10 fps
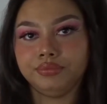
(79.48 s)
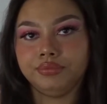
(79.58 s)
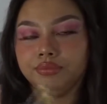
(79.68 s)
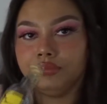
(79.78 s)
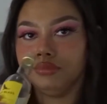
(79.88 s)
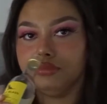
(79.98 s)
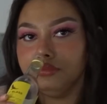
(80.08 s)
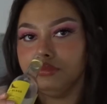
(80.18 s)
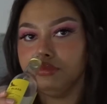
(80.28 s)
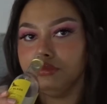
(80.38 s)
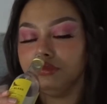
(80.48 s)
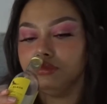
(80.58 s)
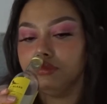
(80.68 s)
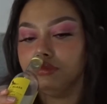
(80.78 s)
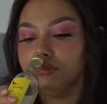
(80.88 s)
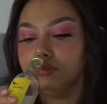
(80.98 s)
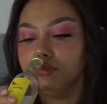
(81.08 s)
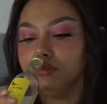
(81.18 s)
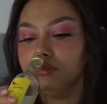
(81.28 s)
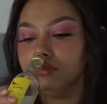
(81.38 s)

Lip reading: Nothing is said.